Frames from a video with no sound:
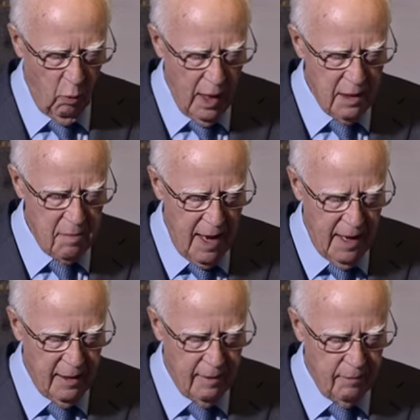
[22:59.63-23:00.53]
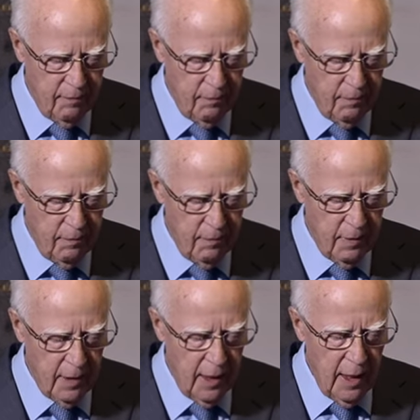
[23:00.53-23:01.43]
one man,
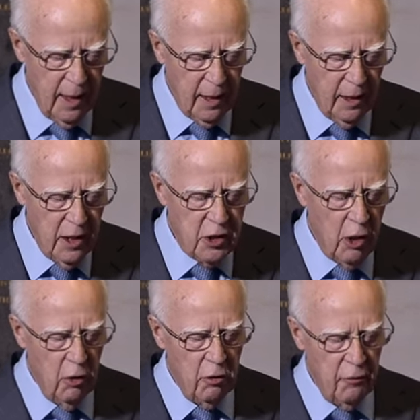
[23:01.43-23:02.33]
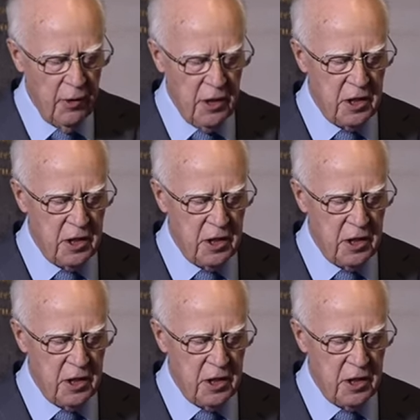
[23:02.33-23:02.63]
can atone for the